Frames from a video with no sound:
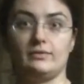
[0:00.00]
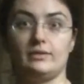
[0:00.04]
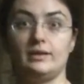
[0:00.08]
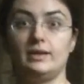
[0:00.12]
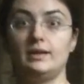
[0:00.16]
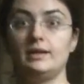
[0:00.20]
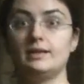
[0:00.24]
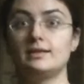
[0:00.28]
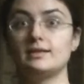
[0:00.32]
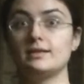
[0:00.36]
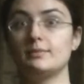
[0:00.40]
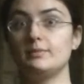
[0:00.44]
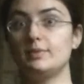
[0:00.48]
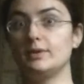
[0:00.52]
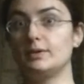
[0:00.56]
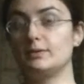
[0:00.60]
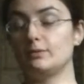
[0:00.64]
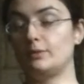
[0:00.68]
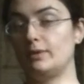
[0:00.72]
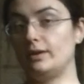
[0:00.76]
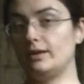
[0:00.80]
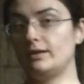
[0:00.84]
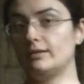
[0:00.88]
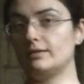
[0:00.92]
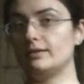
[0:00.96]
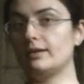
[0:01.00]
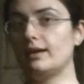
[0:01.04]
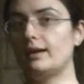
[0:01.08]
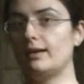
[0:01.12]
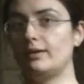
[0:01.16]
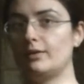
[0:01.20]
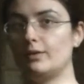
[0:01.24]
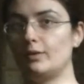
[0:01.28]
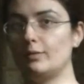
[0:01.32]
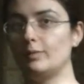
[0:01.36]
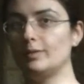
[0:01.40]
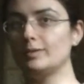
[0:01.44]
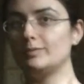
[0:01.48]
It's a bit weird, I
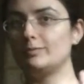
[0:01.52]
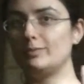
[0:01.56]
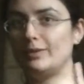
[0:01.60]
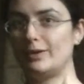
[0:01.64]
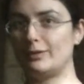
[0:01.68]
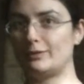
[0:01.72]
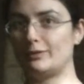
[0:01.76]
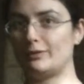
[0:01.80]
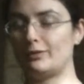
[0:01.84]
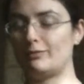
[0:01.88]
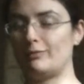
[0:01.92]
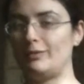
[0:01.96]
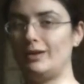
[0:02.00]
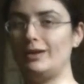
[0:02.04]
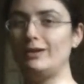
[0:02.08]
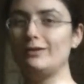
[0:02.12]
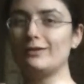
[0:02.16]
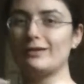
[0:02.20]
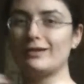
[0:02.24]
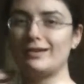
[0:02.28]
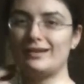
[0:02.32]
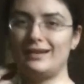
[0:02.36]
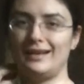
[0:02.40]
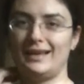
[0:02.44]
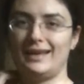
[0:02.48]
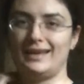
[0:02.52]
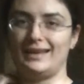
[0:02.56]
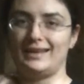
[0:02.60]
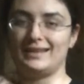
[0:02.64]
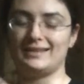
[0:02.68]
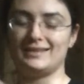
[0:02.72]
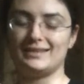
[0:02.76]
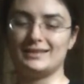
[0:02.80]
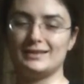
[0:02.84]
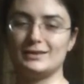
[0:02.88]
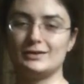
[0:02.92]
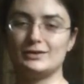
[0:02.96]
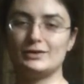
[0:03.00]
know, but bear with me, you're gonna like it.
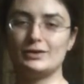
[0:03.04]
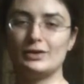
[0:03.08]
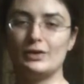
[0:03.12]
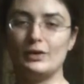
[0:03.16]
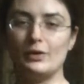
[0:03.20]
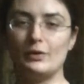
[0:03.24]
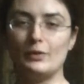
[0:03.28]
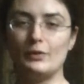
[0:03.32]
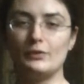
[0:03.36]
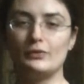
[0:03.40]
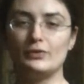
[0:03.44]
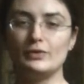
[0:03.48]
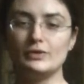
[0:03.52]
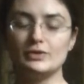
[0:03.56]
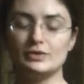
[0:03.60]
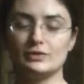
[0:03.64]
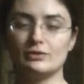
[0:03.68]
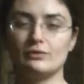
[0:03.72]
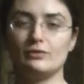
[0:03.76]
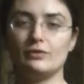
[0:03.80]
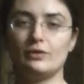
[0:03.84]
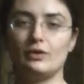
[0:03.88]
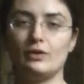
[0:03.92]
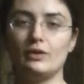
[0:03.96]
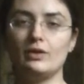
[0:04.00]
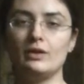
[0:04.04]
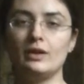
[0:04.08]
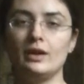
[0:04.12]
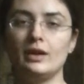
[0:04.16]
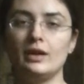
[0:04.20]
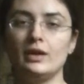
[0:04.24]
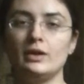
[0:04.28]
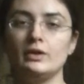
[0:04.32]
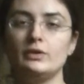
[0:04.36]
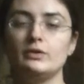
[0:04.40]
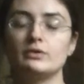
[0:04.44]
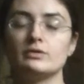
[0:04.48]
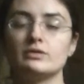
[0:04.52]
So first of all,
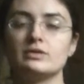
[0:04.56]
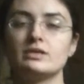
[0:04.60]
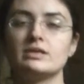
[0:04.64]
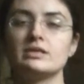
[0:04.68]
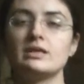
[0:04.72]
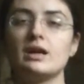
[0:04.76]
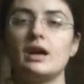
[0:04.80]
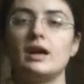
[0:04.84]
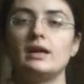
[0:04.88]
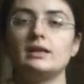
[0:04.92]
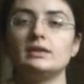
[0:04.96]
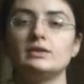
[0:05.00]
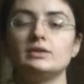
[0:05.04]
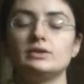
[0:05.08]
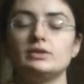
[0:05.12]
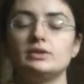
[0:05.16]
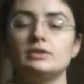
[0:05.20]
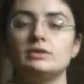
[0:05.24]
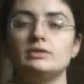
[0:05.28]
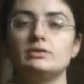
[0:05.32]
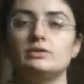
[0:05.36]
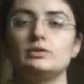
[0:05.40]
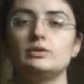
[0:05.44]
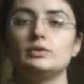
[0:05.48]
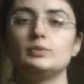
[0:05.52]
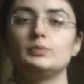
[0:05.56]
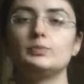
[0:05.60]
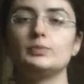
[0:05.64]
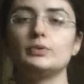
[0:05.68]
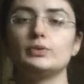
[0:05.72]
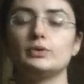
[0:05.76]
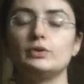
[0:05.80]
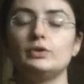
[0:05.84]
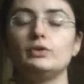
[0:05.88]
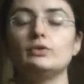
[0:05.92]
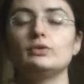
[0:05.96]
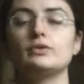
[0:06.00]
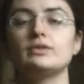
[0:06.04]
you'll start to
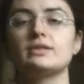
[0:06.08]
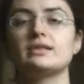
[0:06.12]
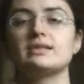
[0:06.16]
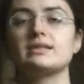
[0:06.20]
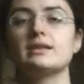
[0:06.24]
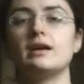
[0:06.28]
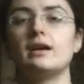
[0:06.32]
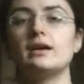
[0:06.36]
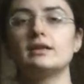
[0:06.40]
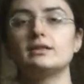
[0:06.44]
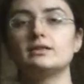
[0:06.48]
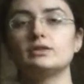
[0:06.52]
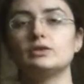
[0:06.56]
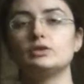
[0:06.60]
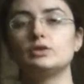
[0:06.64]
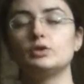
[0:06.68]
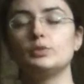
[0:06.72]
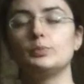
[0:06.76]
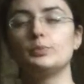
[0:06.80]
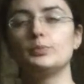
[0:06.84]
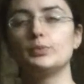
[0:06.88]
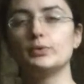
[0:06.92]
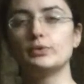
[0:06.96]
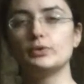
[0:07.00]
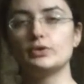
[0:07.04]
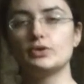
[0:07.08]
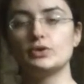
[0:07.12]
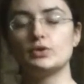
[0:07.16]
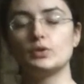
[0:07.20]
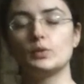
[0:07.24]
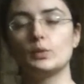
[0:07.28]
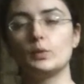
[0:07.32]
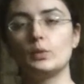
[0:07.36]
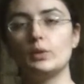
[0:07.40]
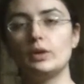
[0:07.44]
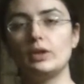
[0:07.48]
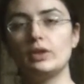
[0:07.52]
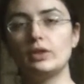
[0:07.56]
push
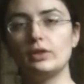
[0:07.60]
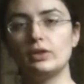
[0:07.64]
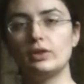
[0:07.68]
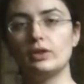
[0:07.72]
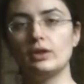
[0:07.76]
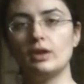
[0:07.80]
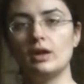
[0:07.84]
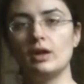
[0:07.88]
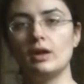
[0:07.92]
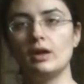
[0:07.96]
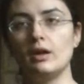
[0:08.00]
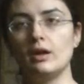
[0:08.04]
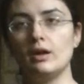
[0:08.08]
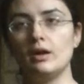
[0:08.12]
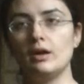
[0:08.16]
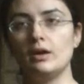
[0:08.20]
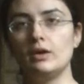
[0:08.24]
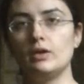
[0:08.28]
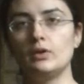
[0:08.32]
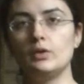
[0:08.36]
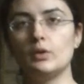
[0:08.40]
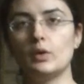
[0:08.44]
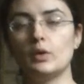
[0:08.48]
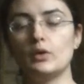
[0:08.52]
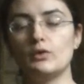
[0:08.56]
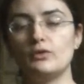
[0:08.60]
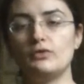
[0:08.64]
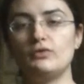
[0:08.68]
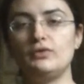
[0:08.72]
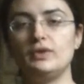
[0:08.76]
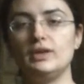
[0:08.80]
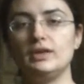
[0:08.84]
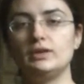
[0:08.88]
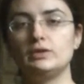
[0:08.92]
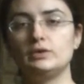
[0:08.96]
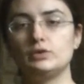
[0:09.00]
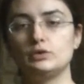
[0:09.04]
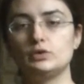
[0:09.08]
with your
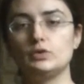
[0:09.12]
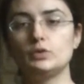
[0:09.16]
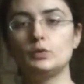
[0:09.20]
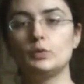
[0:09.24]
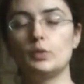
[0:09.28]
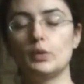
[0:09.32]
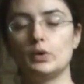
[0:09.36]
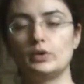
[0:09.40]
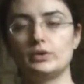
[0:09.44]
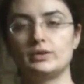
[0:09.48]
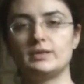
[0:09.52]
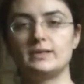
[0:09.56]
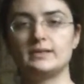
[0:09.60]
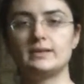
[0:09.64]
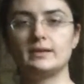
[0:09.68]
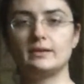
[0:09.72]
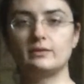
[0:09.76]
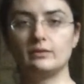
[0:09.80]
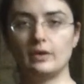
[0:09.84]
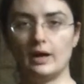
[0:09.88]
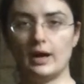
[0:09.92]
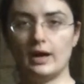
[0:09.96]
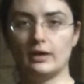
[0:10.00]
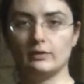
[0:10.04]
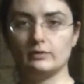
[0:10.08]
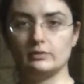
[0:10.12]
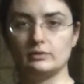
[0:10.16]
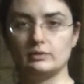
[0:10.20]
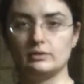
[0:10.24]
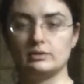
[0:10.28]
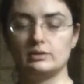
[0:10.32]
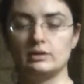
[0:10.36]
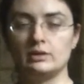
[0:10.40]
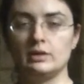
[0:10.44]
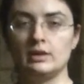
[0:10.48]
feet towards the ground.